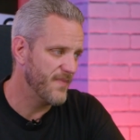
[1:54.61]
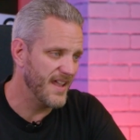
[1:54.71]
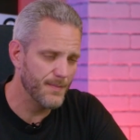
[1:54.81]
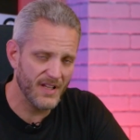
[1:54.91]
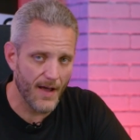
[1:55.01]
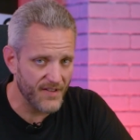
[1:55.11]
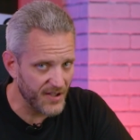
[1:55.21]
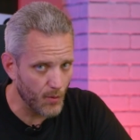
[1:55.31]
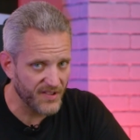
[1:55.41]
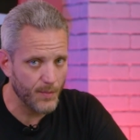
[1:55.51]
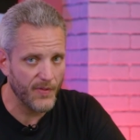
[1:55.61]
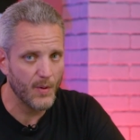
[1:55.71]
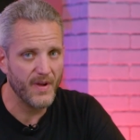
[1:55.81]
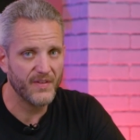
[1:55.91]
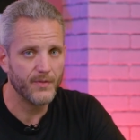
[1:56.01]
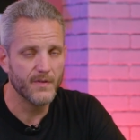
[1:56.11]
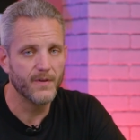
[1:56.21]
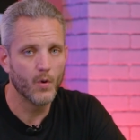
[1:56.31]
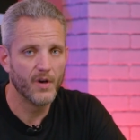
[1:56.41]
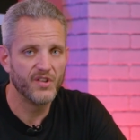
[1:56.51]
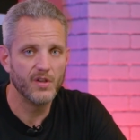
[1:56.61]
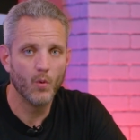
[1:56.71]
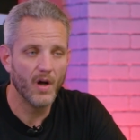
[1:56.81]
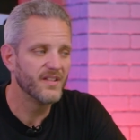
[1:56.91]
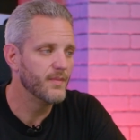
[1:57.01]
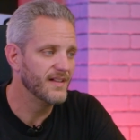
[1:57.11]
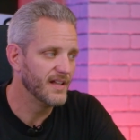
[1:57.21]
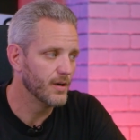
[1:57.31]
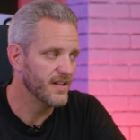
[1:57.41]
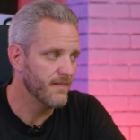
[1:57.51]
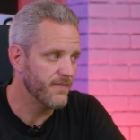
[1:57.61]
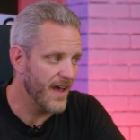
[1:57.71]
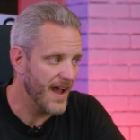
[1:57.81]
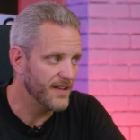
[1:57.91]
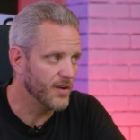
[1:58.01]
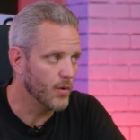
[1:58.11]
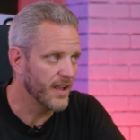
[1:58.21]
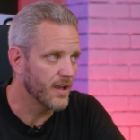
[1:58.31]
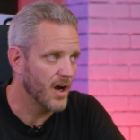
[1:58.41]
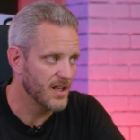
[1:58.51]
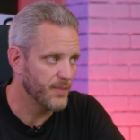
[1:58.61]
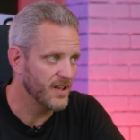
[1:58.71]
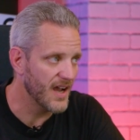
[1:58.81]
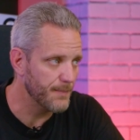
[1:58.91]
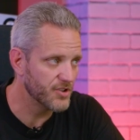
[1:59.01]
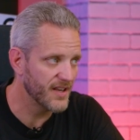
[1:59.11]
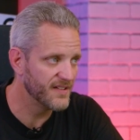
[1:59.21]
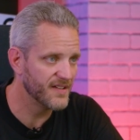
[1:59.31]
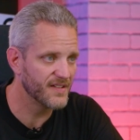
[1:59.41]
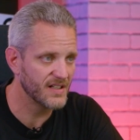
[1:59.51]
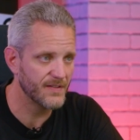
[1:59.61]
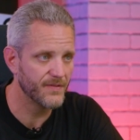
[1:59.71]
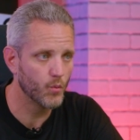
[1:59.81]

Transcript: AMD obviously wants to put their best foot forward, so you want to be leery of that. Don't get caught up in hype trains and stuff.